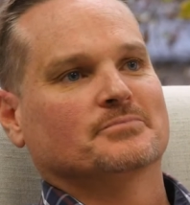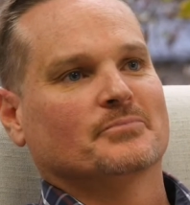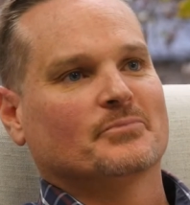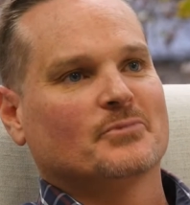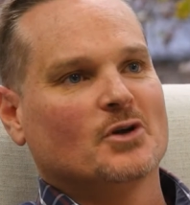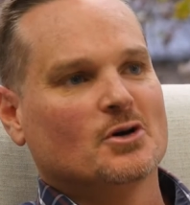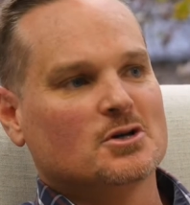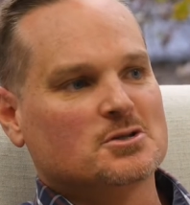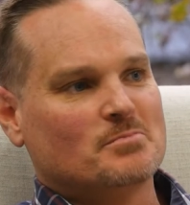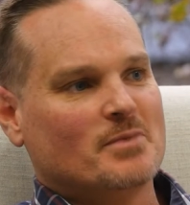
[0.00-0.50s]

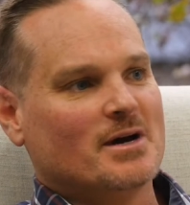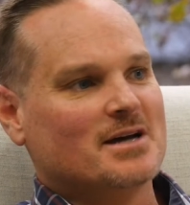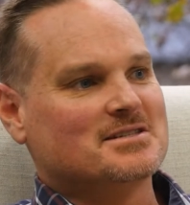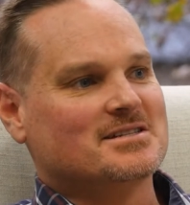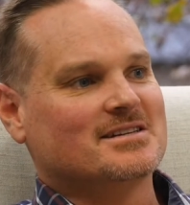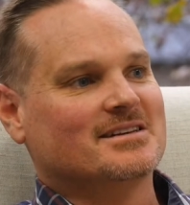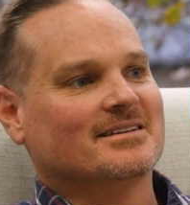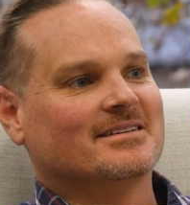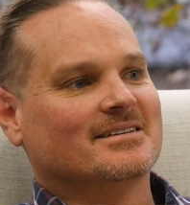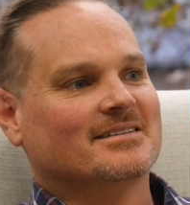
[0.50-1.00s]
I was
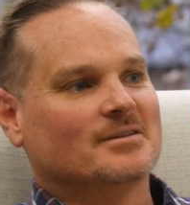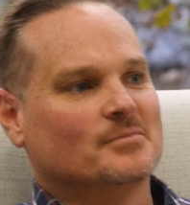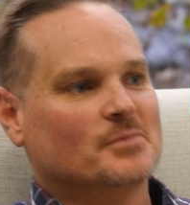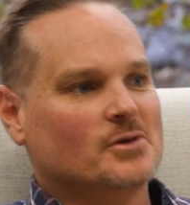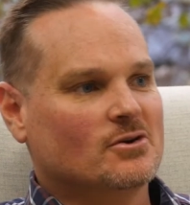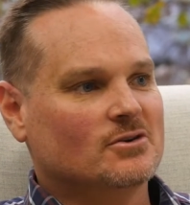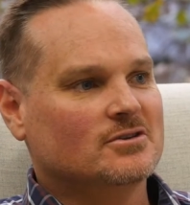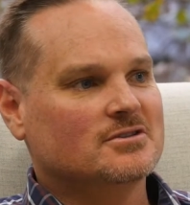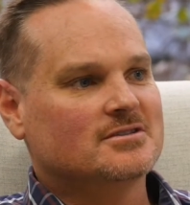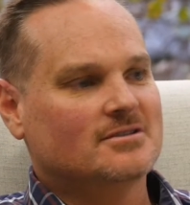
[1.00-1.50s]
buzzing, to
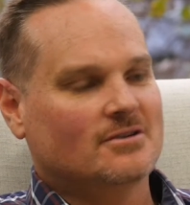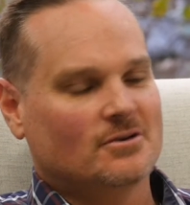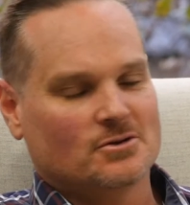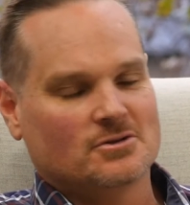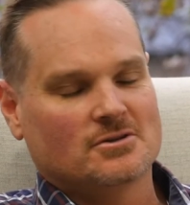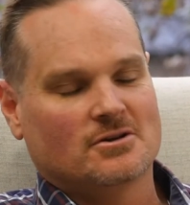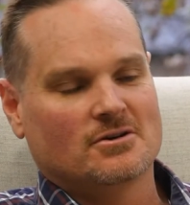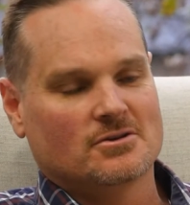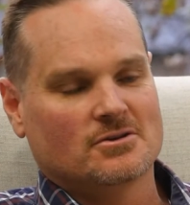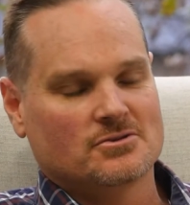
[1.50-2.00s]
be honest.
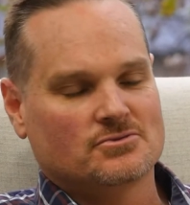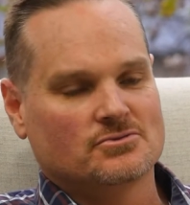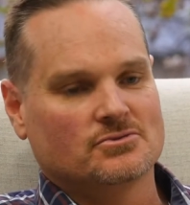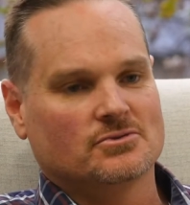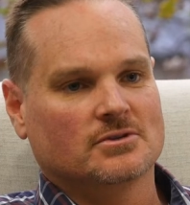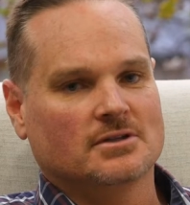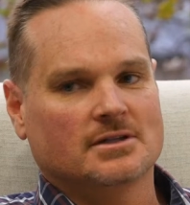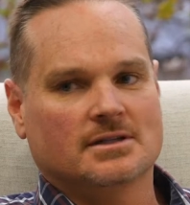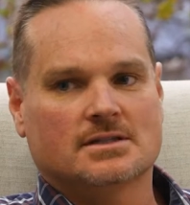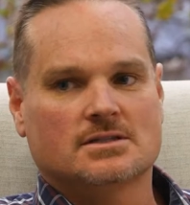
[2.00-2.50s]
I was
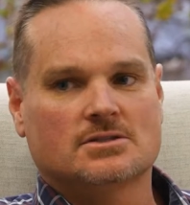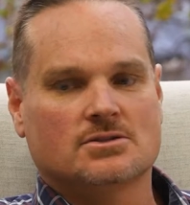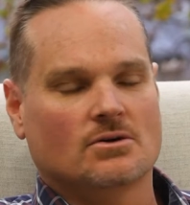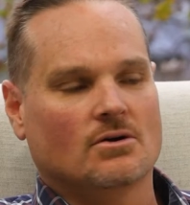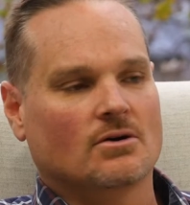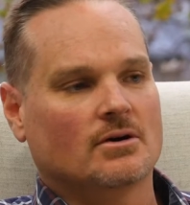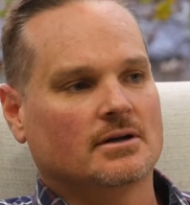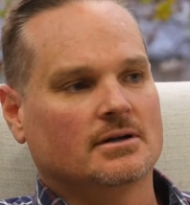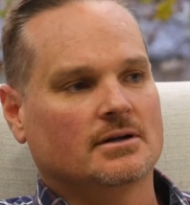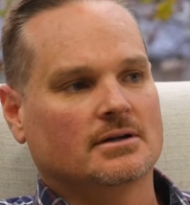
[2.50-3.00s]
really
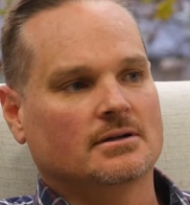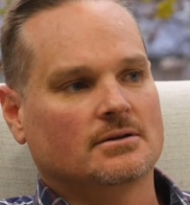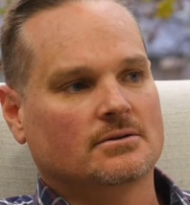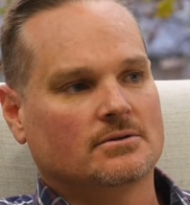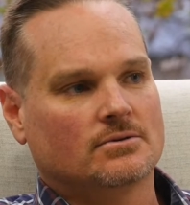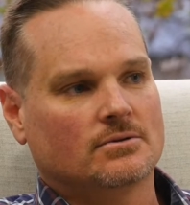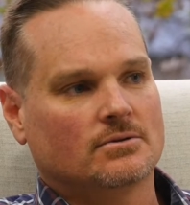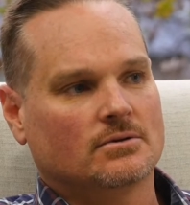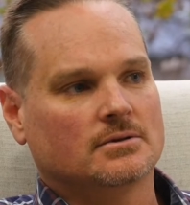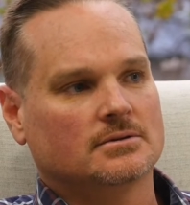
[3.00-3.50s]
excited and
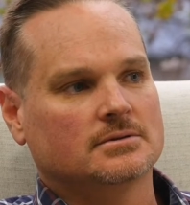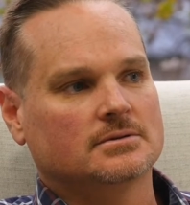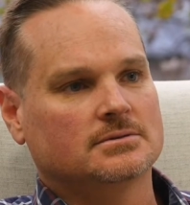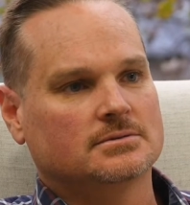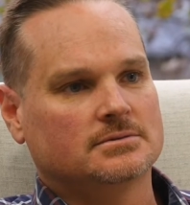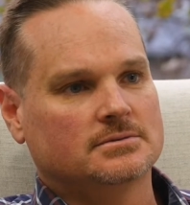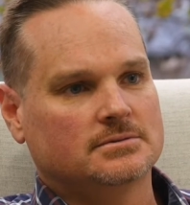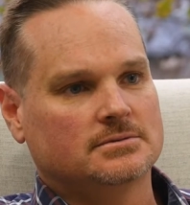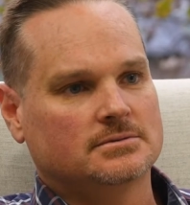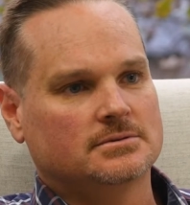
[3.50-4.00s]
thought,
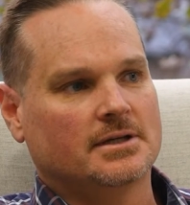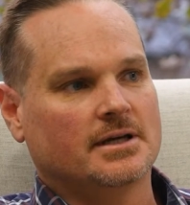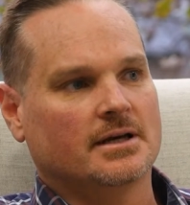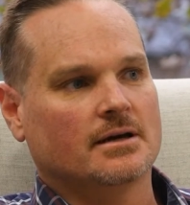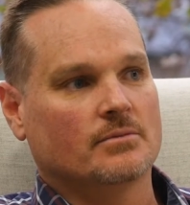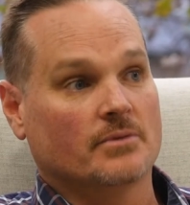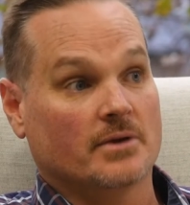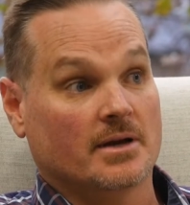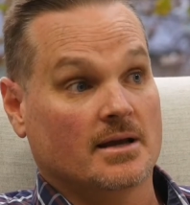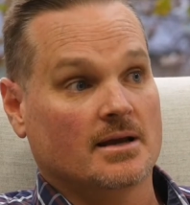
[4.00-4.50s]

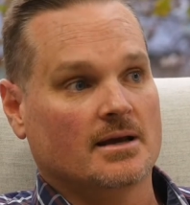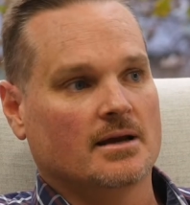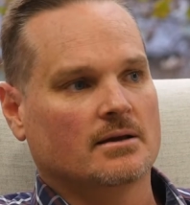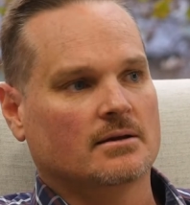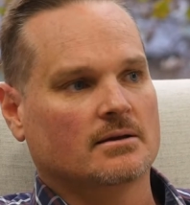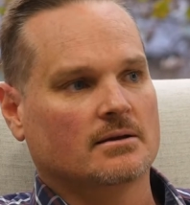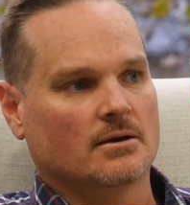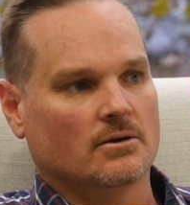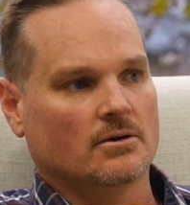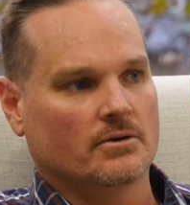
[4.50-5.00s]
yeah, I'm going
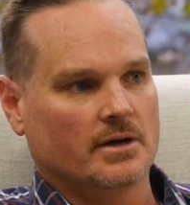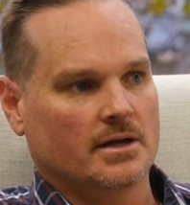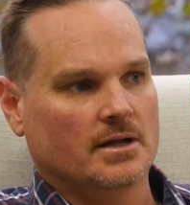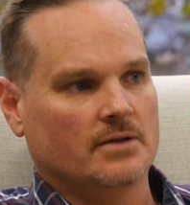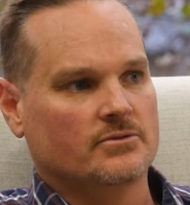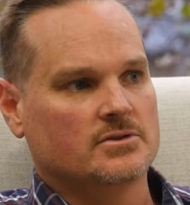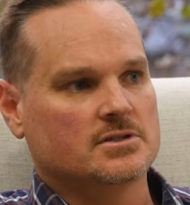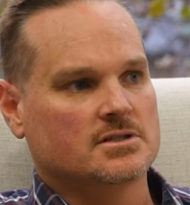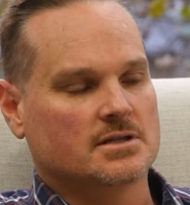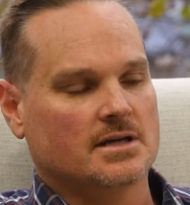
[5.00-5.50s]
to
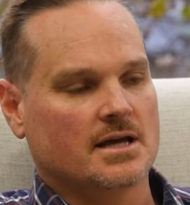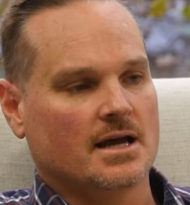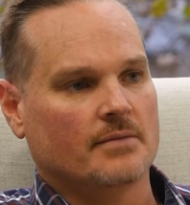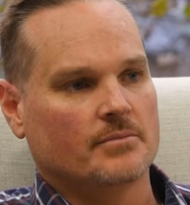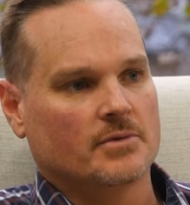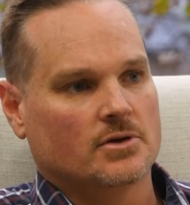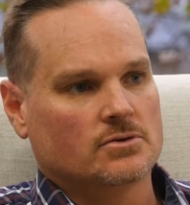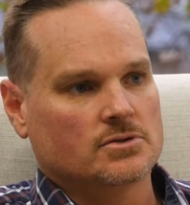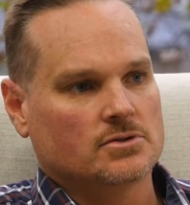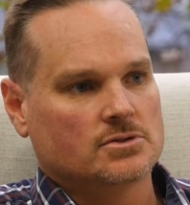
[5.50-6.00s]
give this a go,
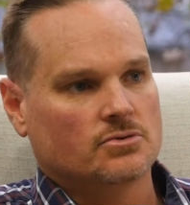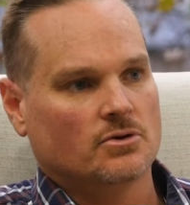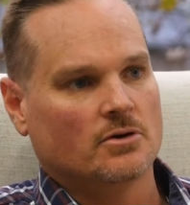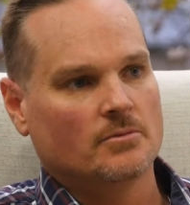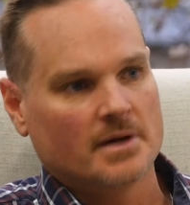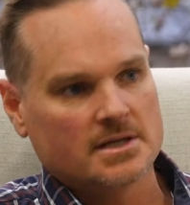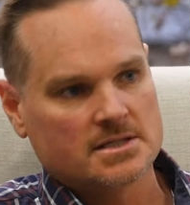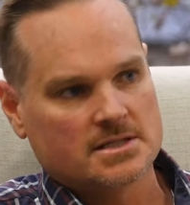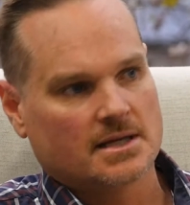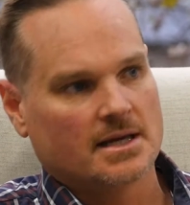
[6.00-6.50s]
because
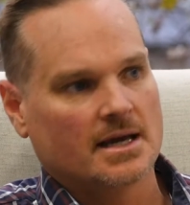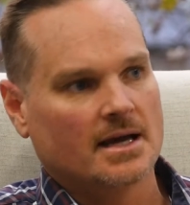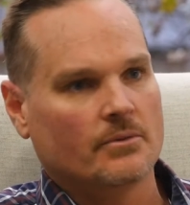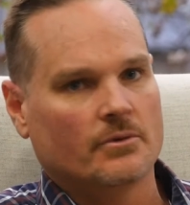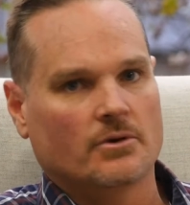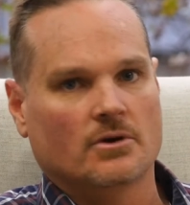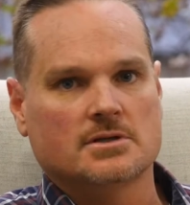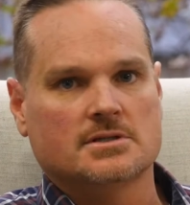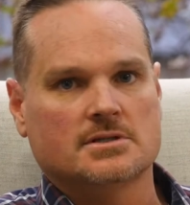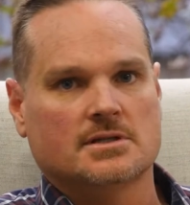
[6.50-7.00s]
12 months ago
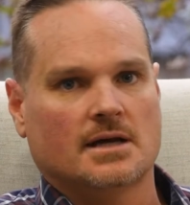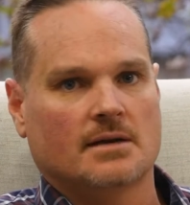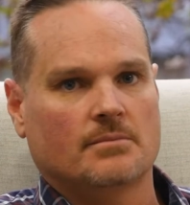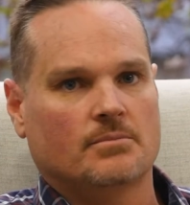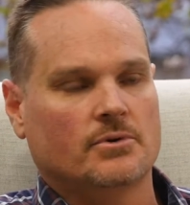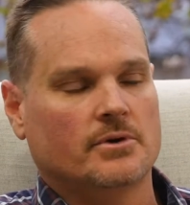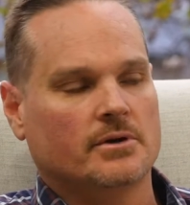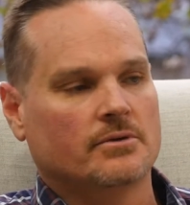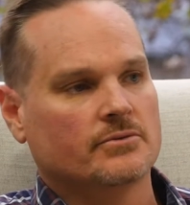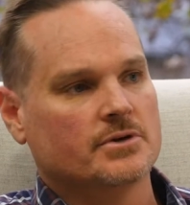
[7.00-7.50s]
when I started
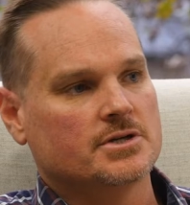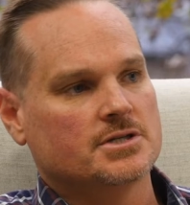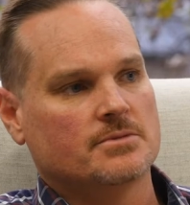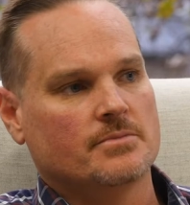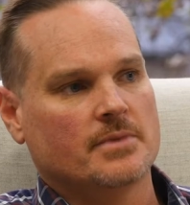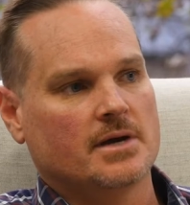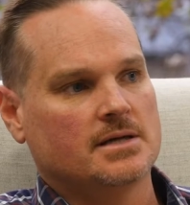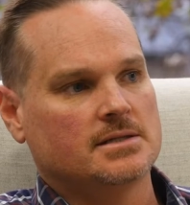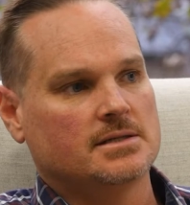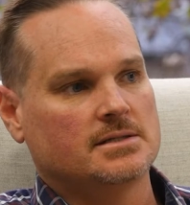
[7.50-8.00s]
putting
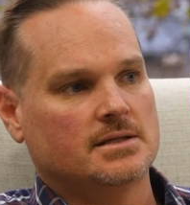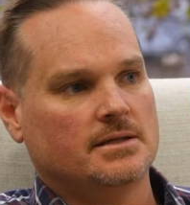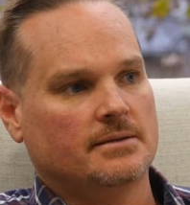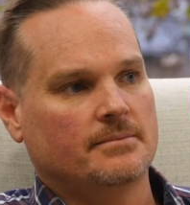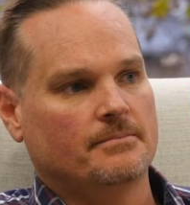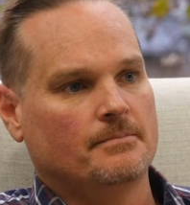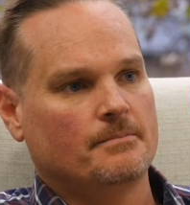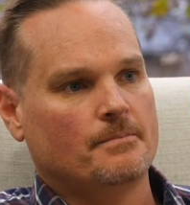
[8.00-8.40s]
resumes in